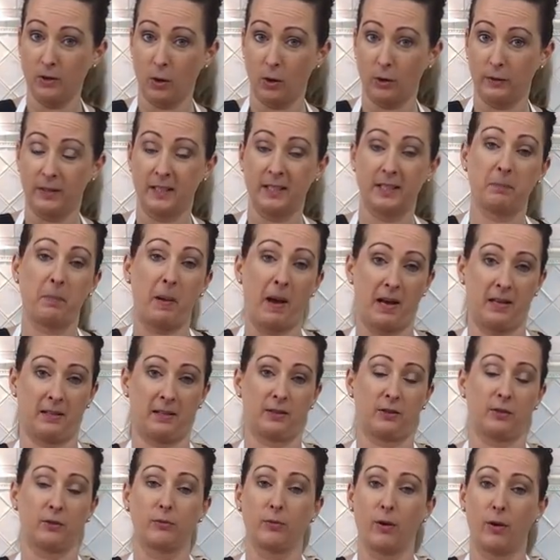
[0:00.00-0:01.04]
on this
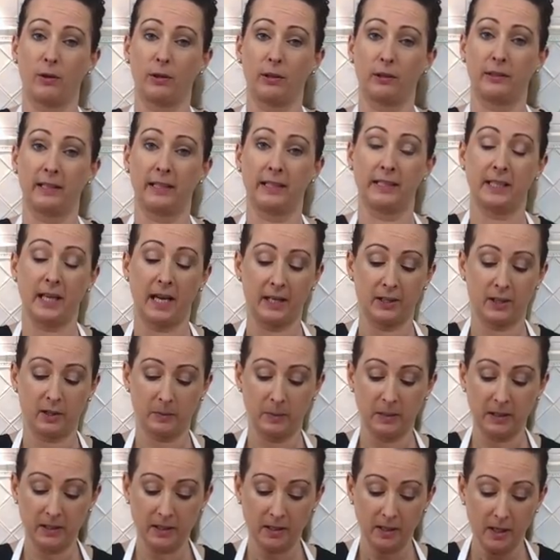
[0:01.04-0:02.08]
pasta roller
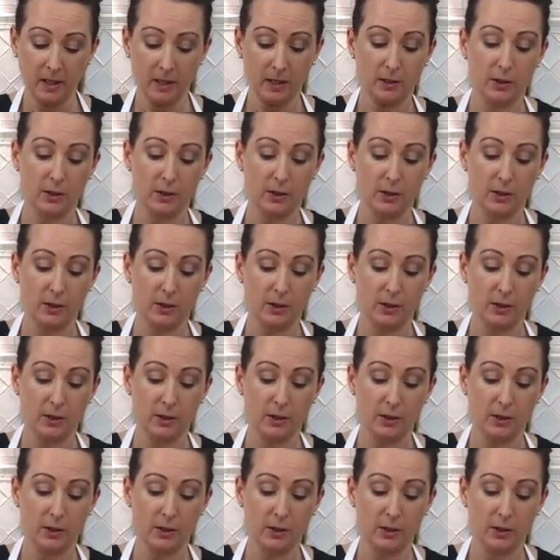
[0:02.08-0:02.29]
attachment,